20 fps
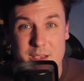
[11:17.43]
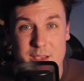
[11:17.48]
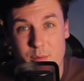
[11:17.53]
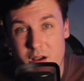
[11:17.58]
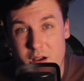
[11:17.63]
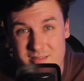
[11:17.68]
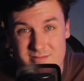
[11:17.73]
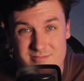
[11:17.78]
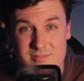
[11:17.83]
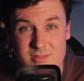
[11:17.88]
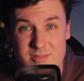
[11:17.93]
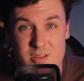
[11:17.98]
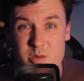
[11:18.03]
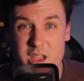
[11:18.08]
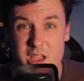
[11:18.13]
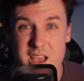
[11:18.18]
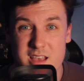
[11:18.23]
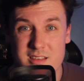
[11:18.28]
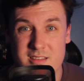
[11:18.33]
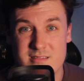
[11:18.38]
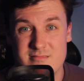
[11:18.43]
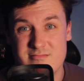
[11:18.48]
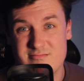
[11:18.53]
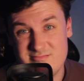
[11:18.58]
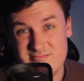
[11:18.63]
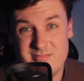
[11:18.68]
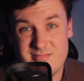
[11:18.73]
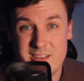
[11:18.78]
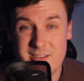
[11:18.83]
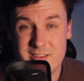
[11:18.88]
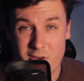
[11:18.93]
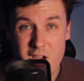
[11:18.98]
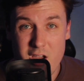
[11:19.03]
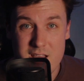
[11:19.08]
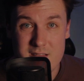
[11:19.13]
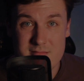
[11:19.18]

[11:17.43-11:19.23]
but who cares? It's great.